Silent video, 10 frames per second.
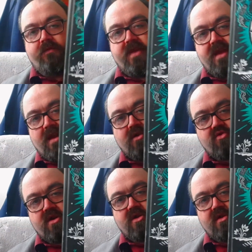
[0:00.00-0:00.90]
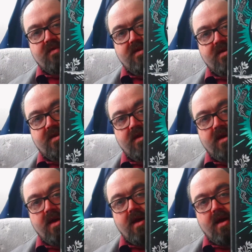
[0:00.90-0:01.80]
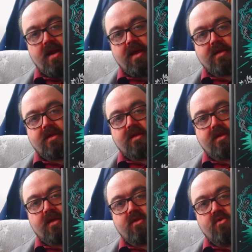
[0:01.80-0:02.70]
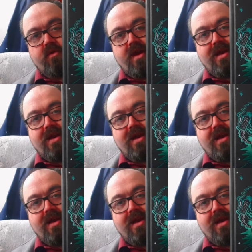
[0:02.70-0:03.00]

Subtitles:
the illustrations that Alexis has done.